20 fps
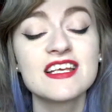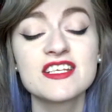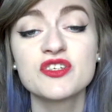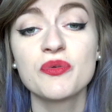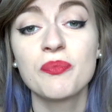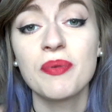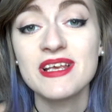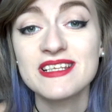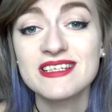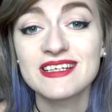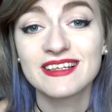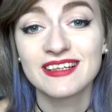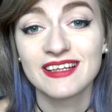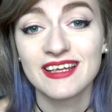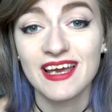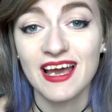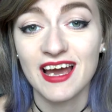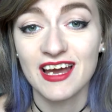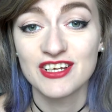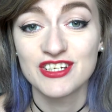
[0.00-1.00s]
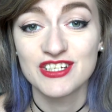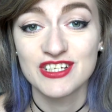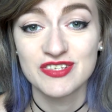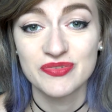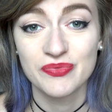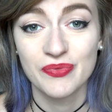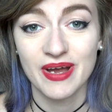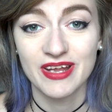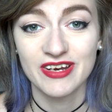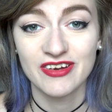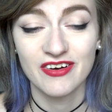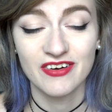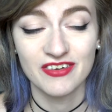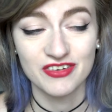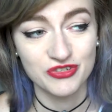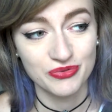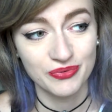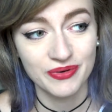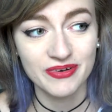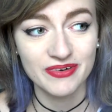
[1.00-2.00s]
So basically I just went
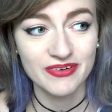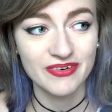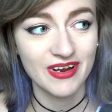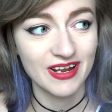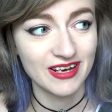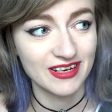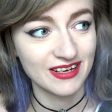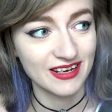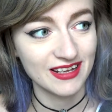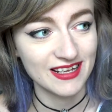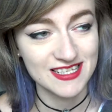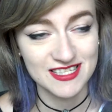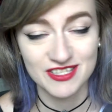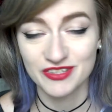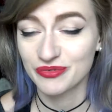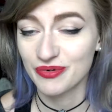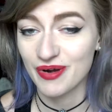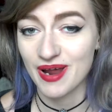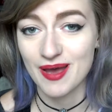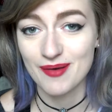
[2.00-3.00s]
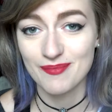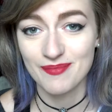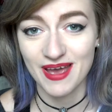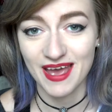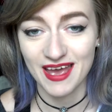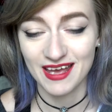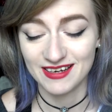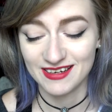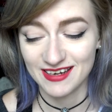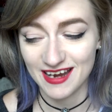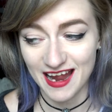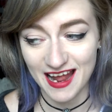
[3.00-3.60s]
on Twitter and Instagram and